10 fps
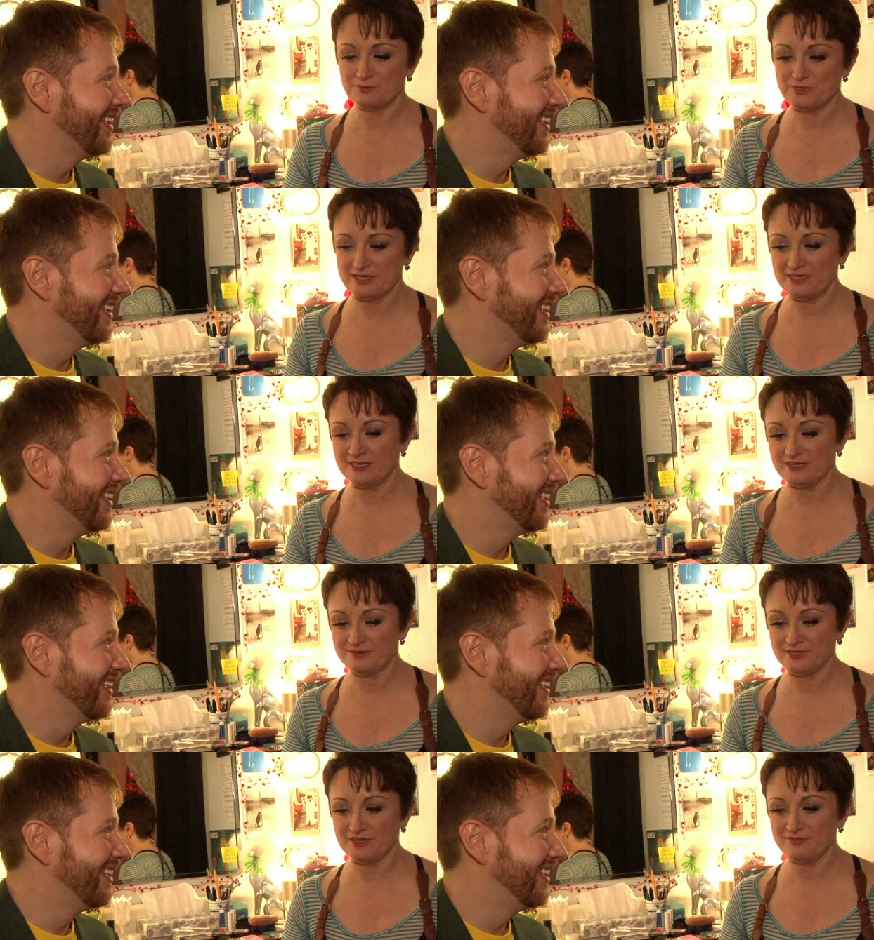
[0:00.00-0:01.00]
Speaker 1: to be here,
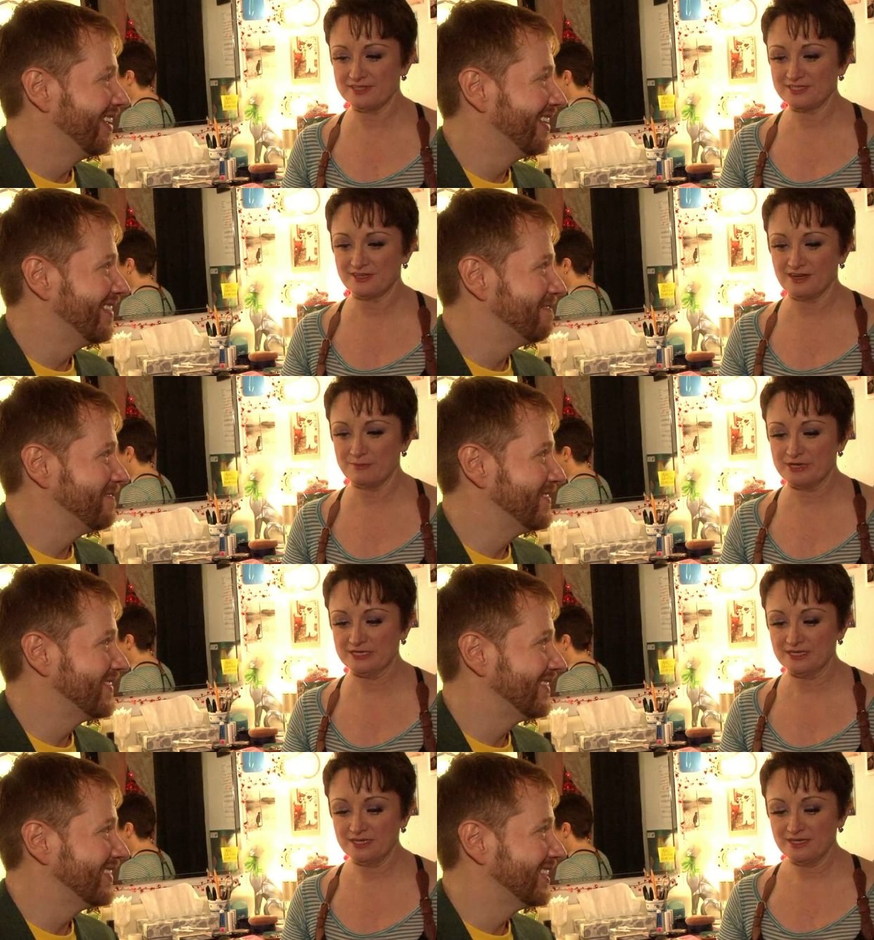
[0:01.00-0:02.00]
you know, at this time and